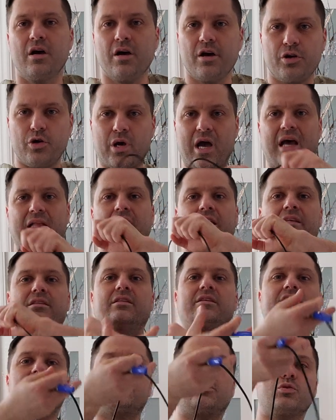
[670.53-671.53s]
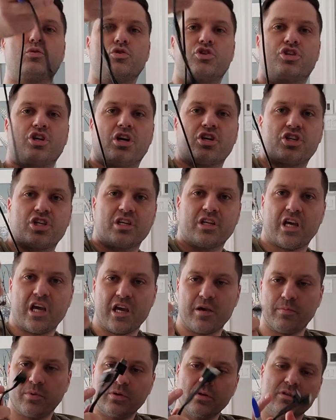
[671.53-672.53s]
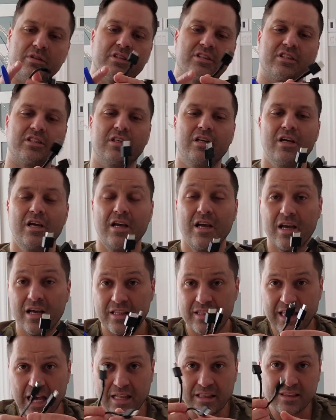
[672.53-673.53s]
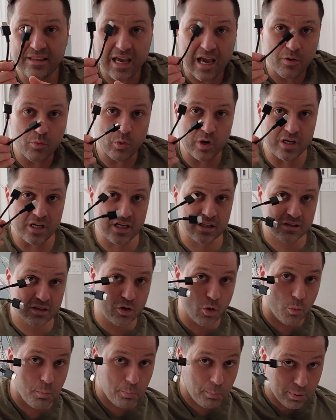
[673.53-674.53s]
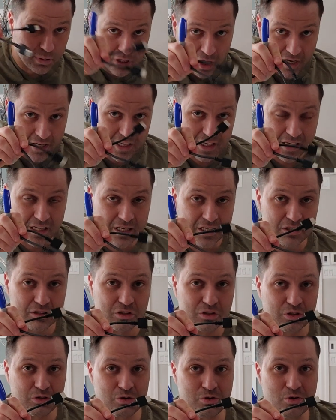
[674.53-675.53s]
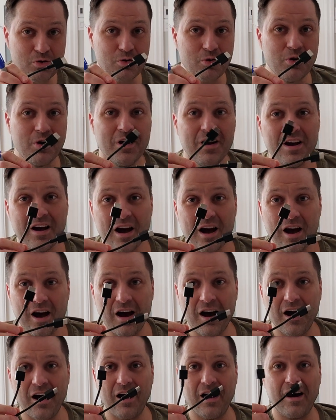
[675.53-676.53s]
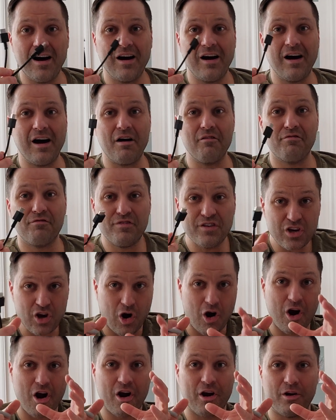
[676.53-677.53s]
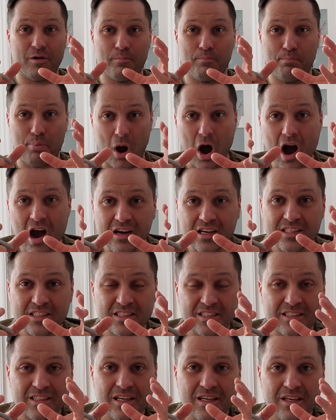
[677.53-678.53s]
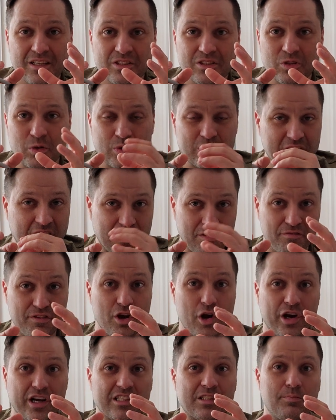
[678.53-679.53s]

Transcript: you had like these two junction cables that then would need to go plug into a VR box. So it's like a VR